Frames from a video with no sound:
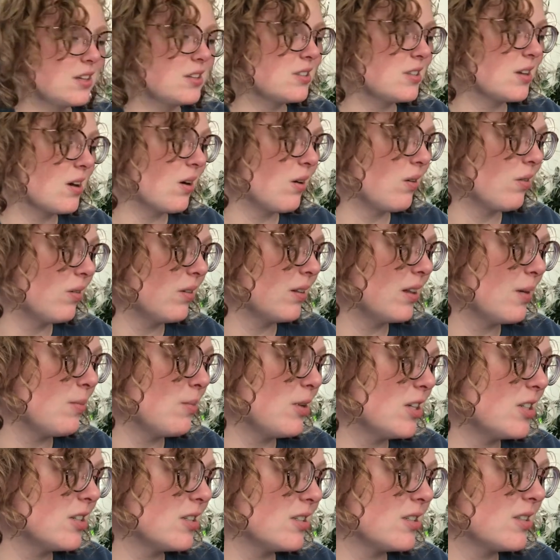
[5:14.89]
So let me
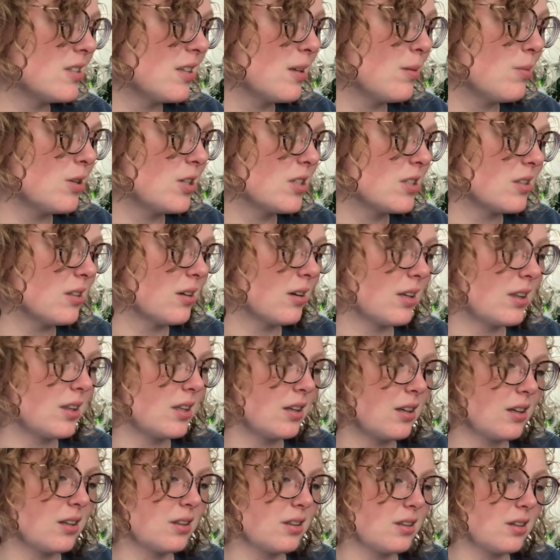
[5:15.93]
just look at
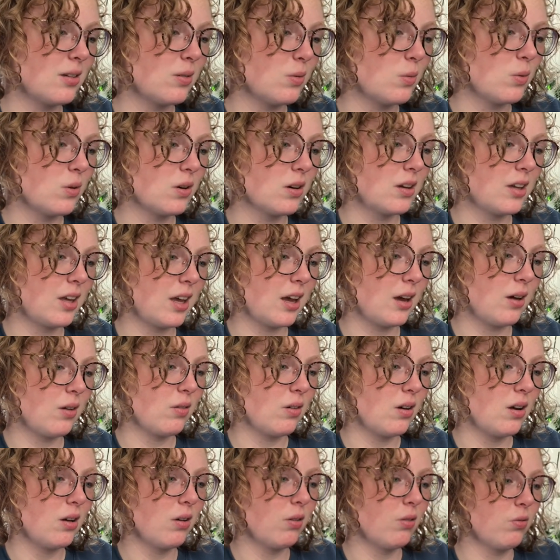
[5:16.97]
the word count
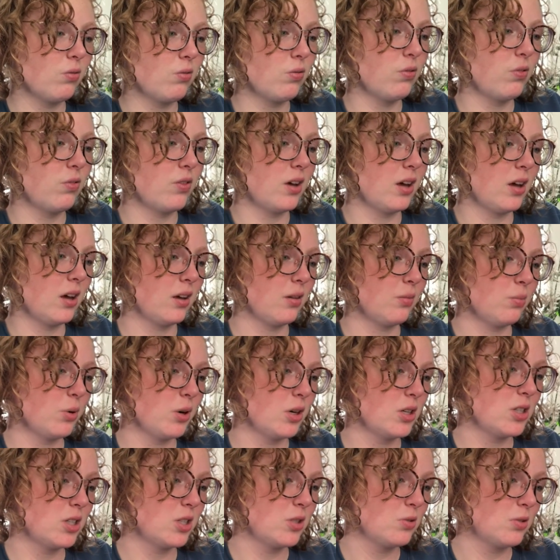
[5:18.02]
of
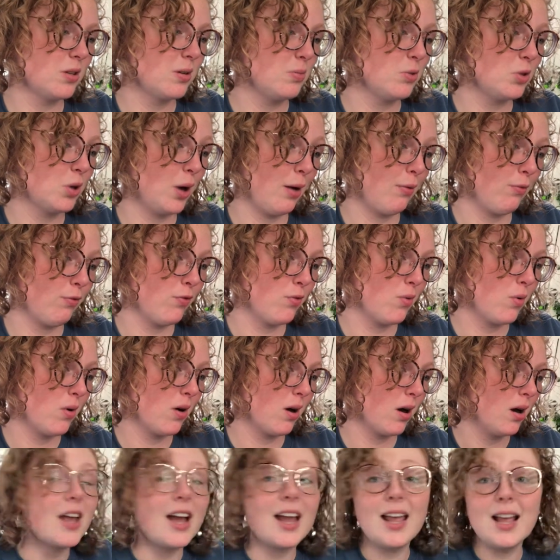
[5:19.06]
Project Dream Draft
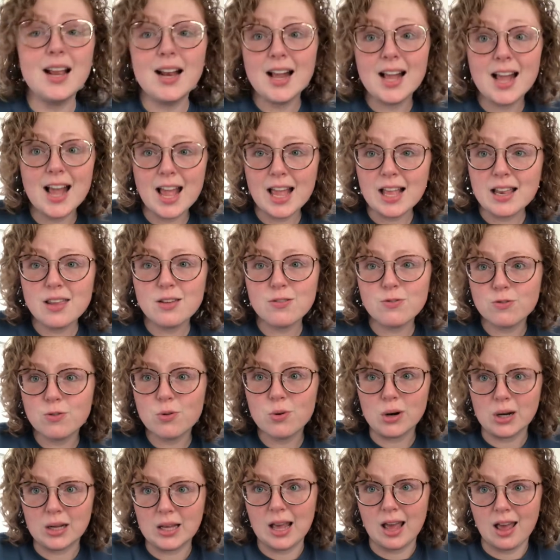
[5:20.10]
4. I hit
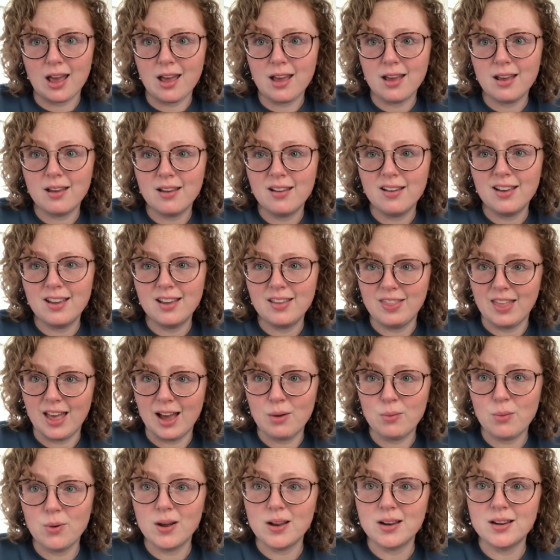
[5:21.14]
84K in
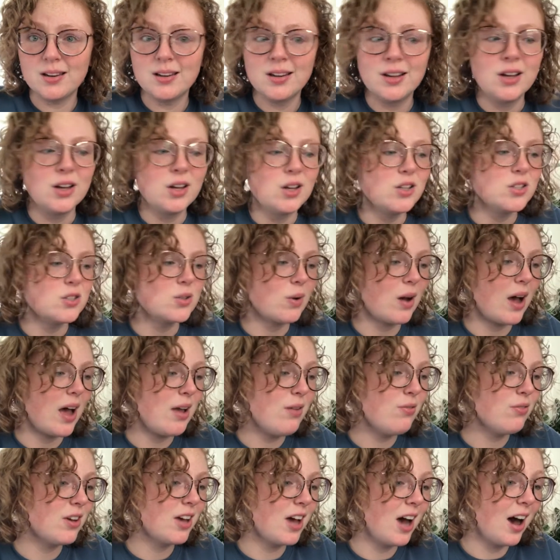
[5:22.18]
that one. So
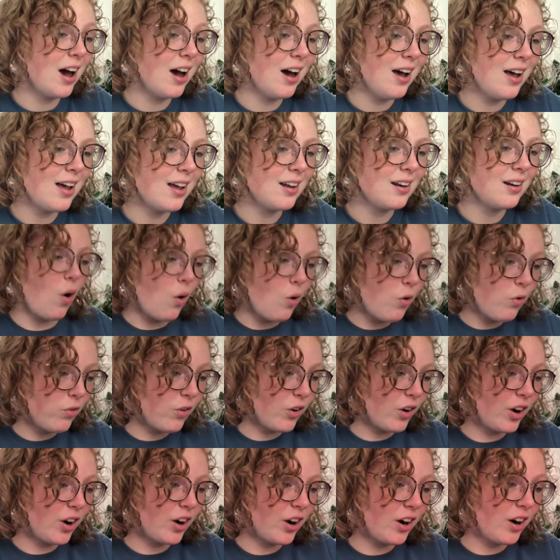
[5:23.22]
I've cut
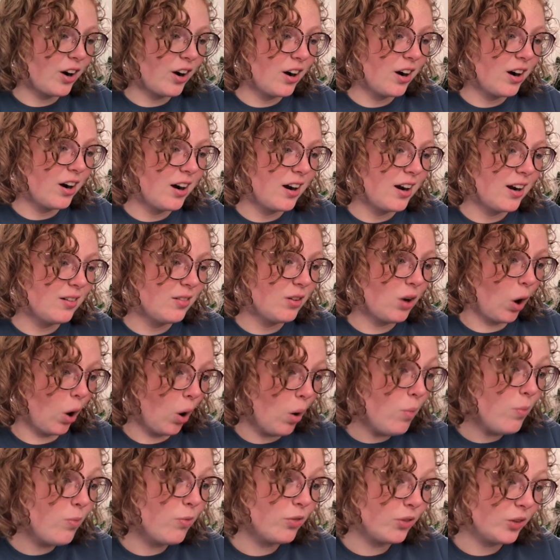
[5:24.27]

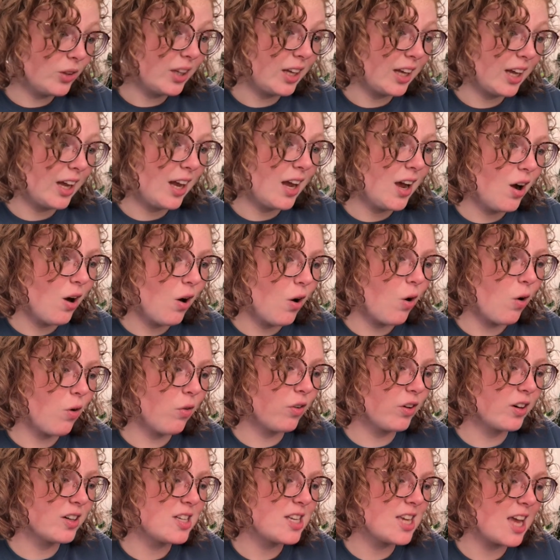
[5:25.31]
hopefully
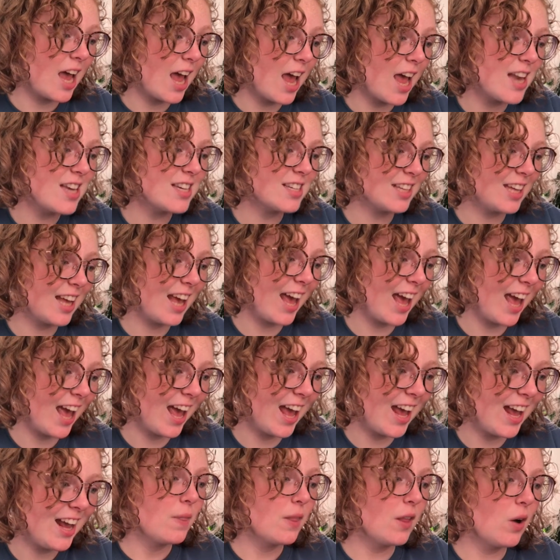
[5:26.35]
over
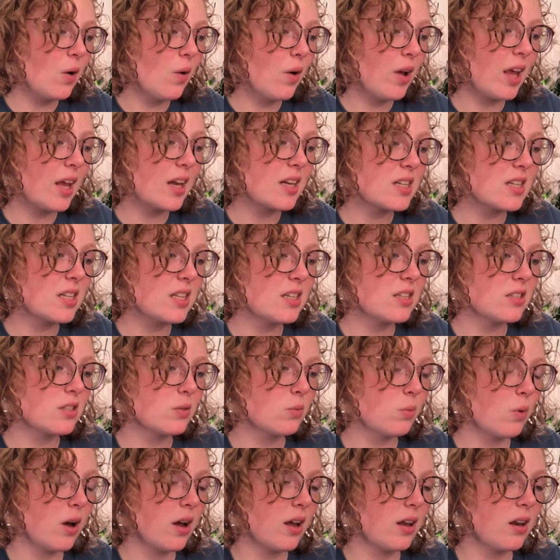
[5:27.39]
10K going into this
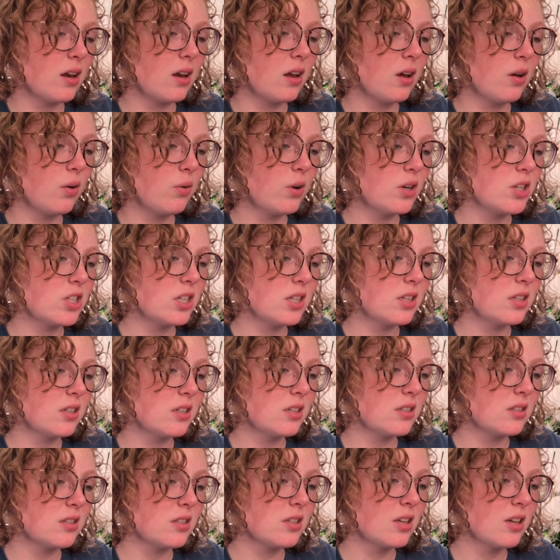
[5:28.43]
one, which
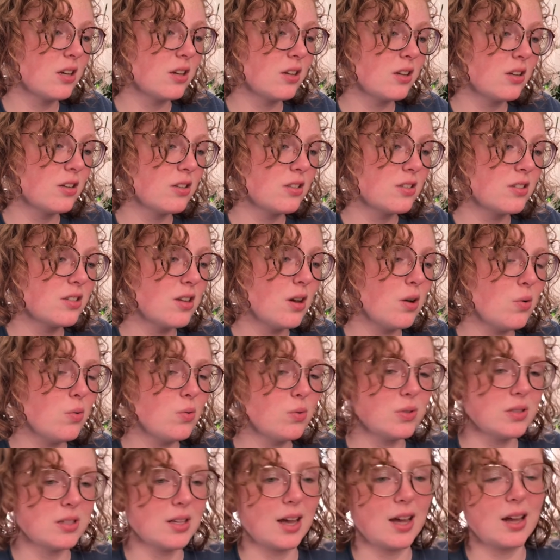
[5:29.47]
is so
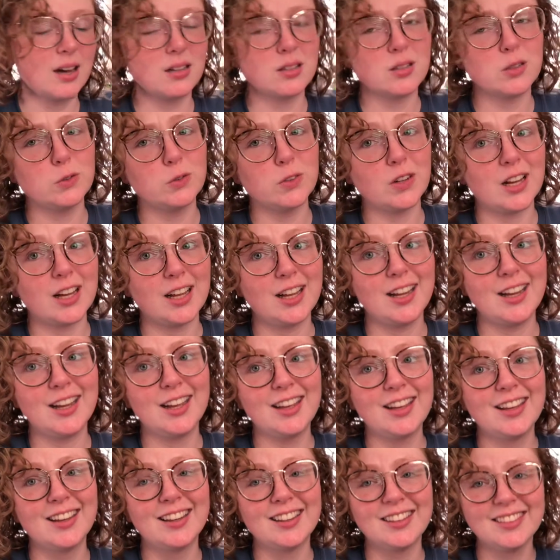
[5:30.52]

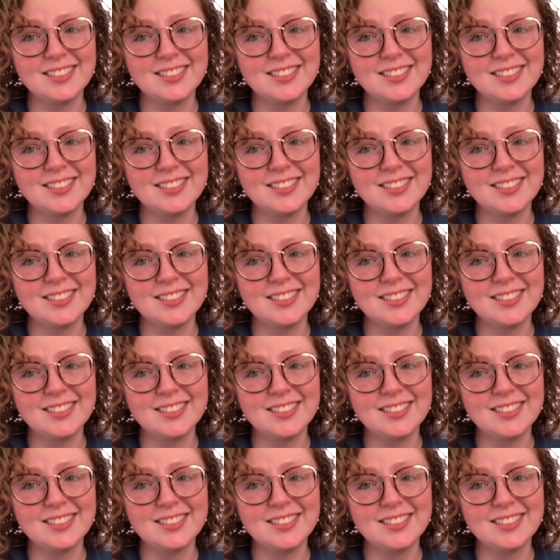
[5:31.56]
satisfying.